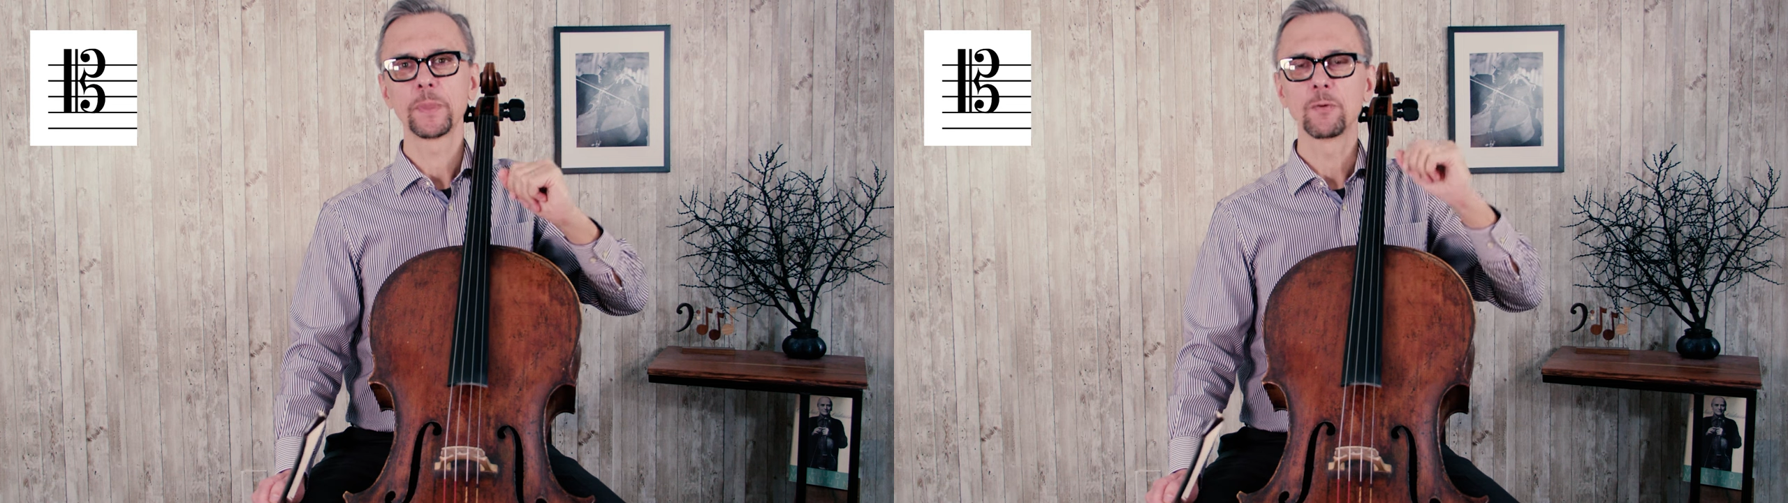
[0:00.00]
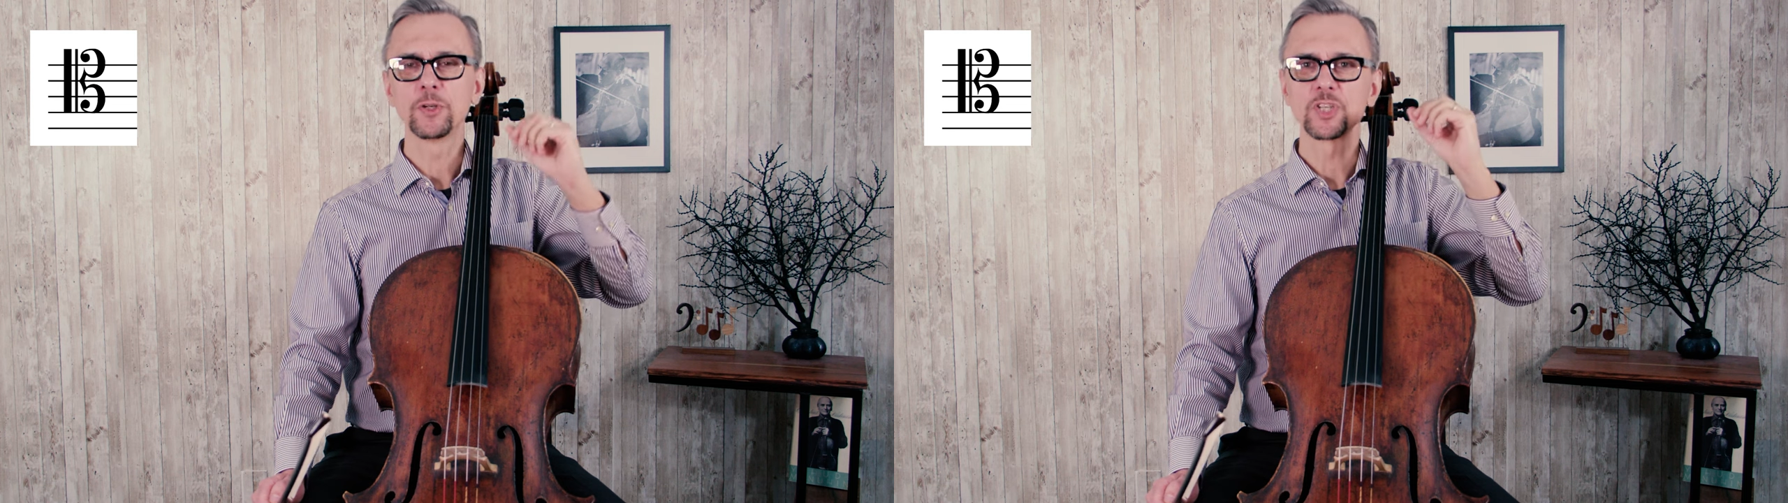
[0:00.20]

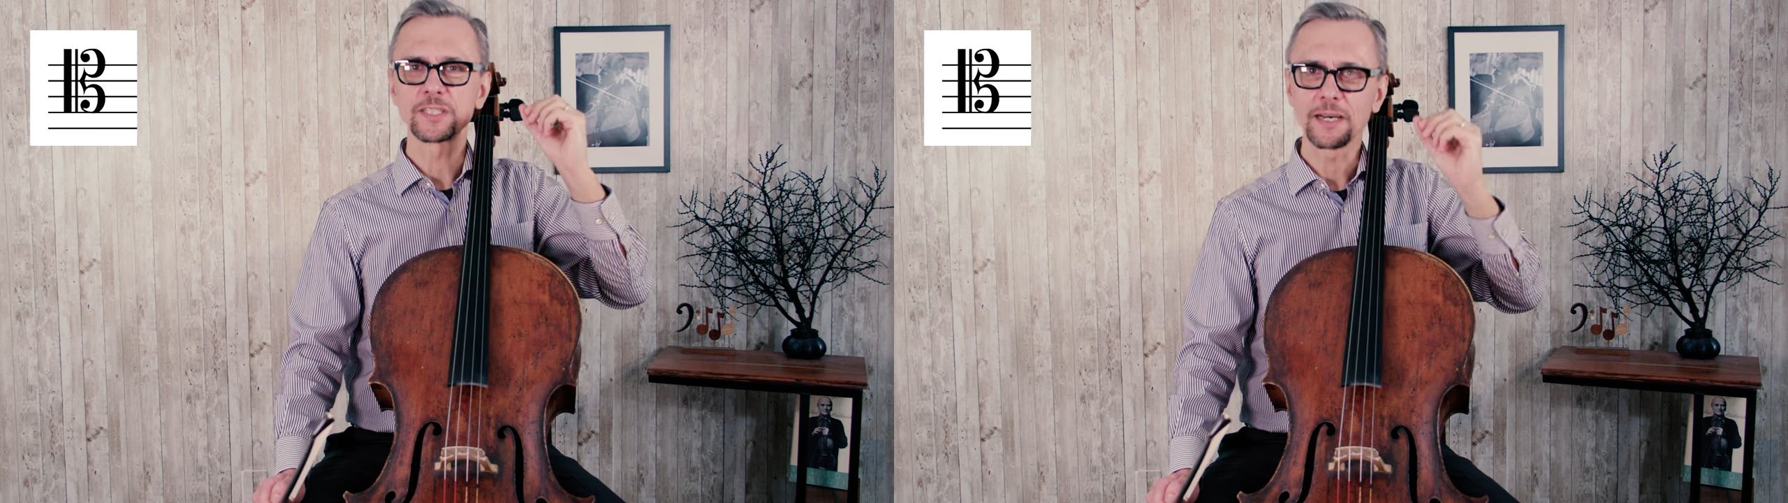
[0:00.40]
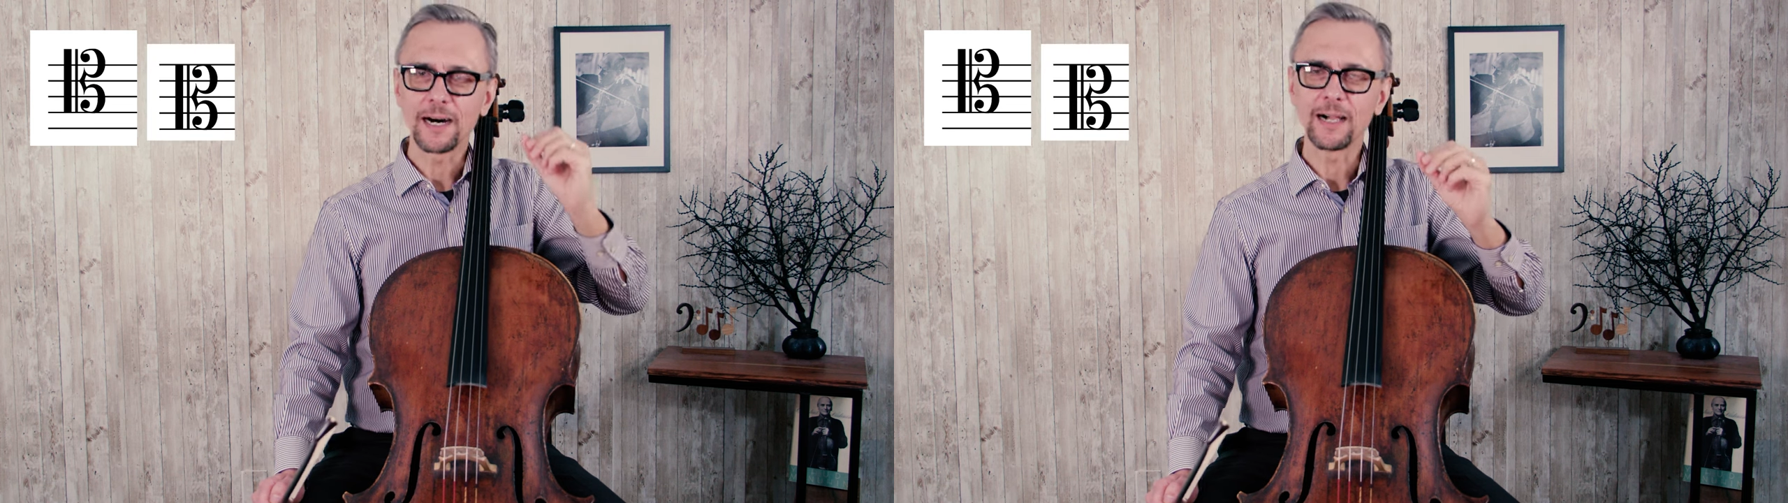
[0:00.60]
which
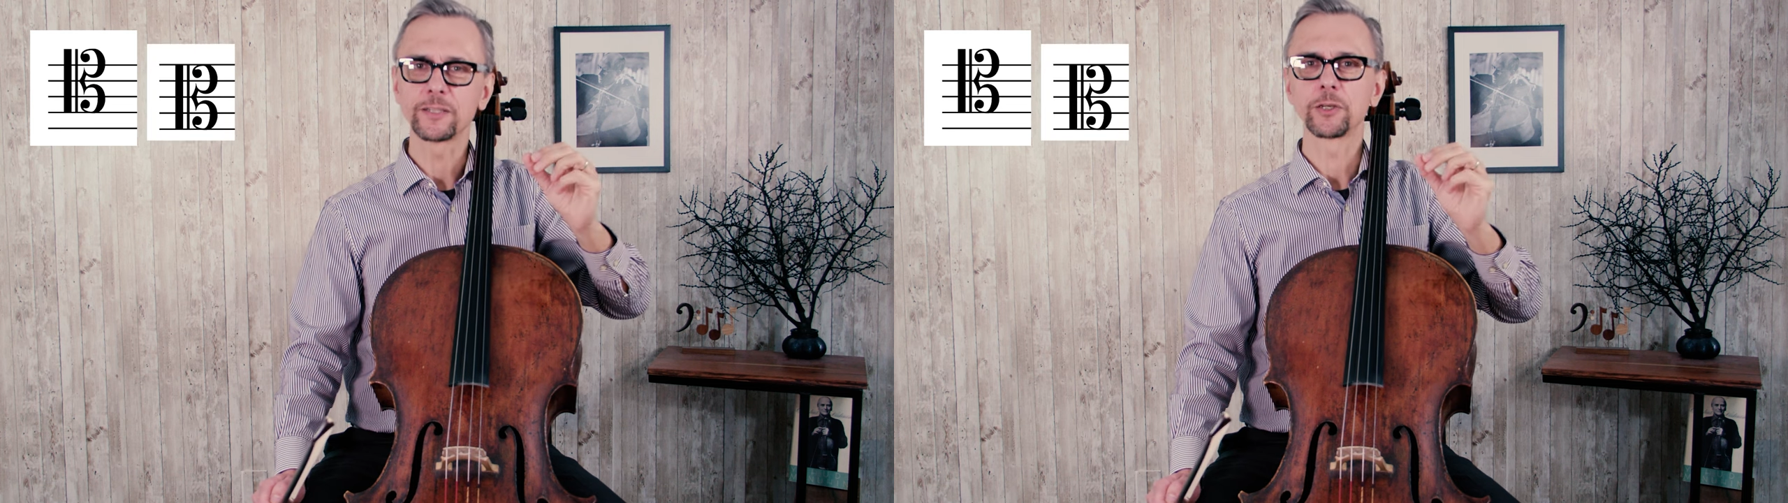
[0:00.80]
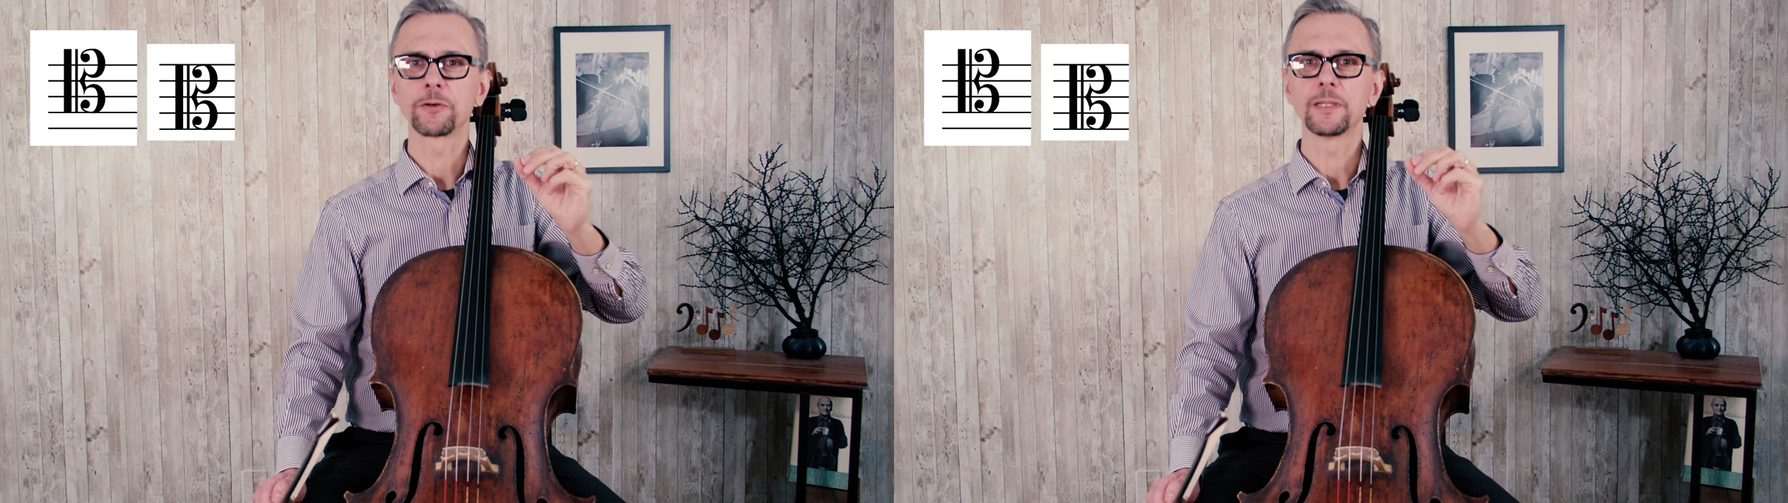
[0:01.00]
is
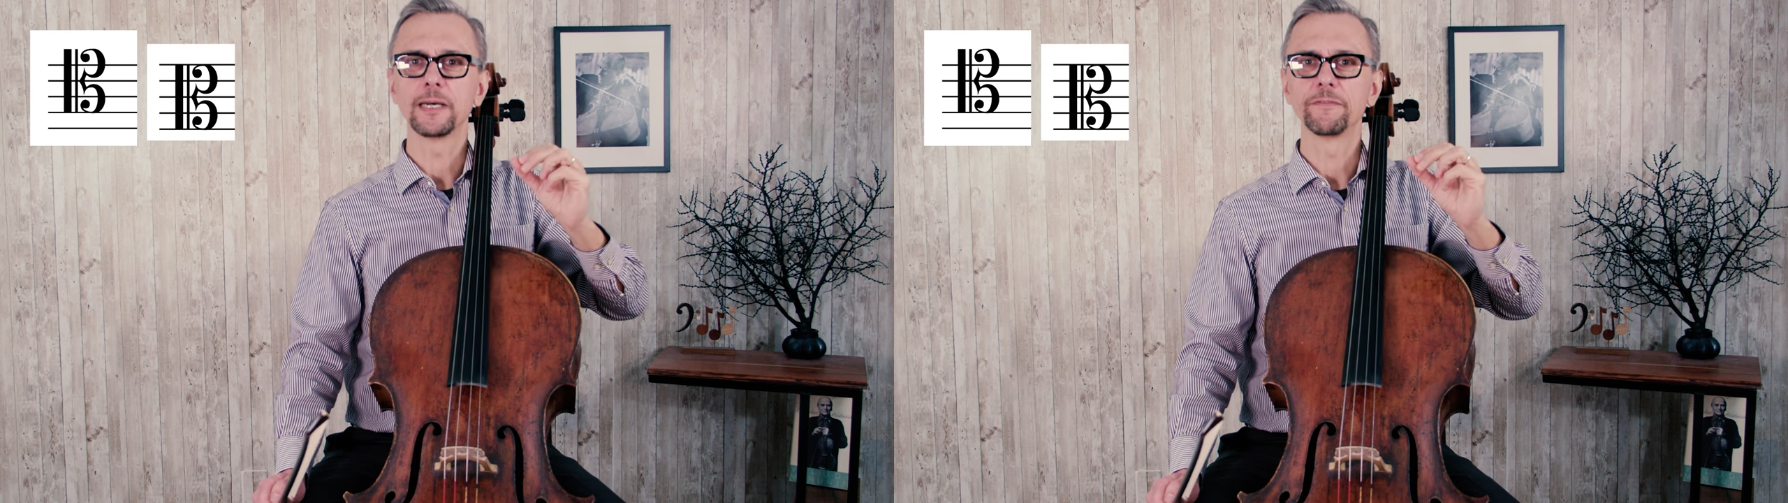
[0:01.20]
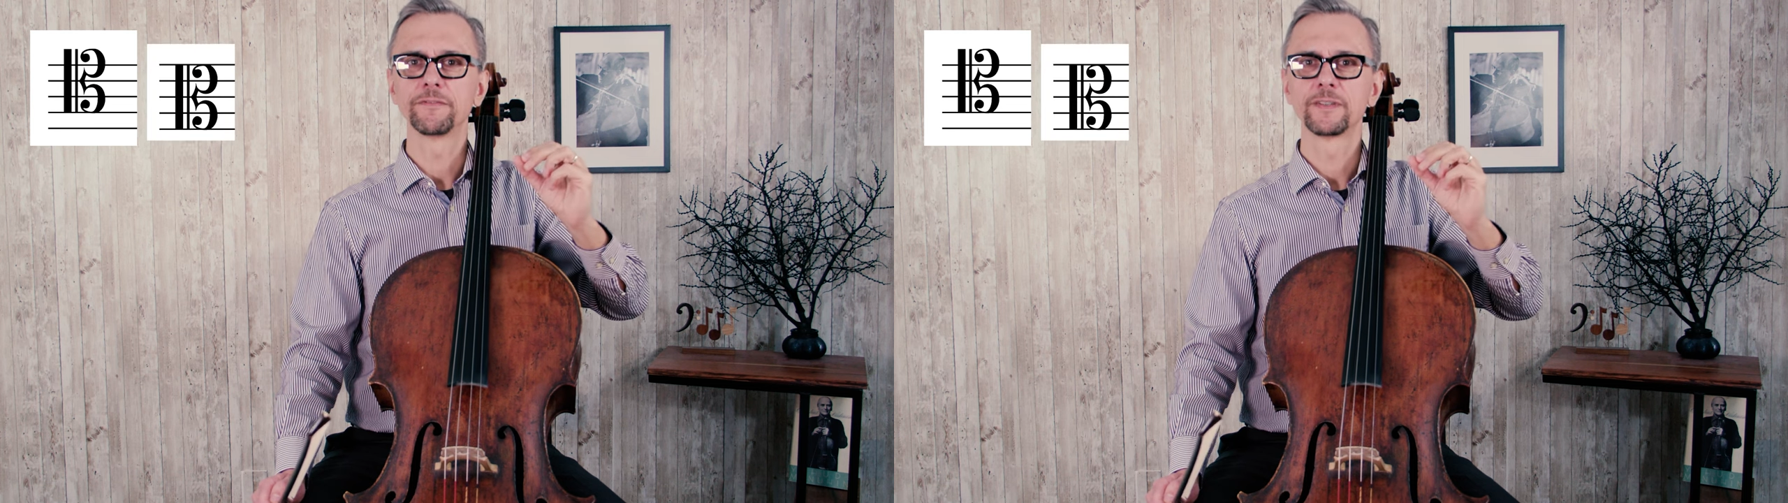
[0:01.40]
alto
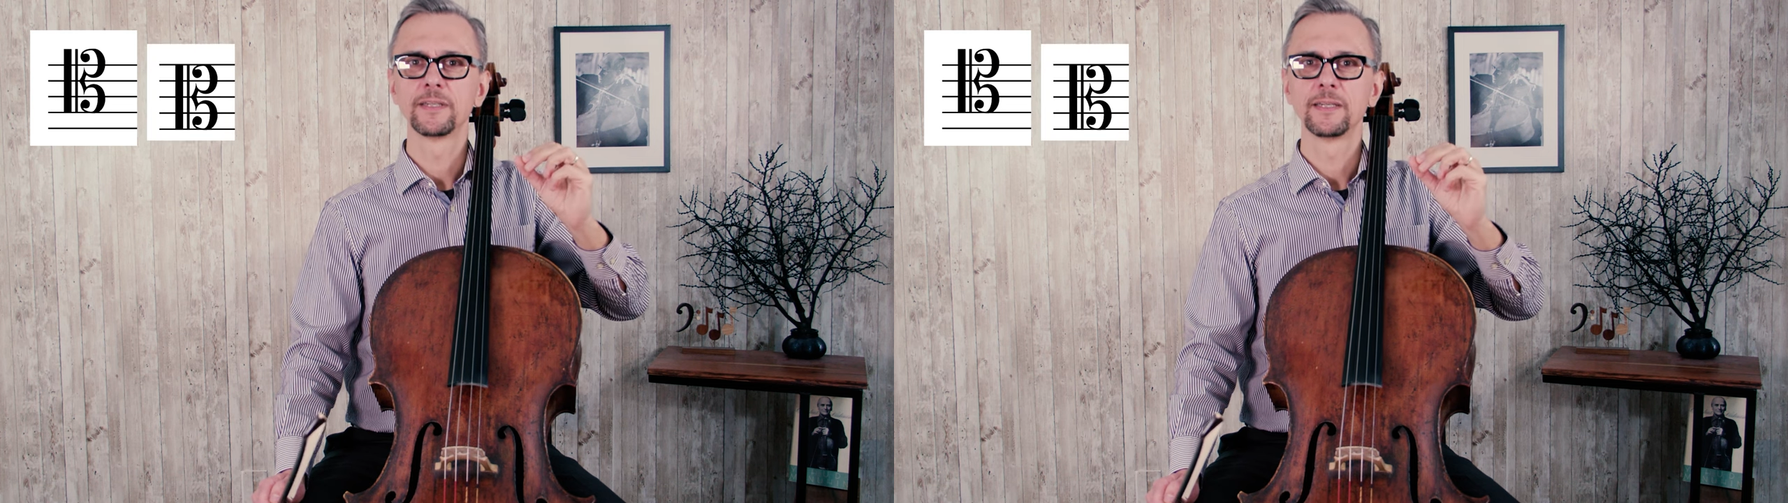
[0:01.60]
clef.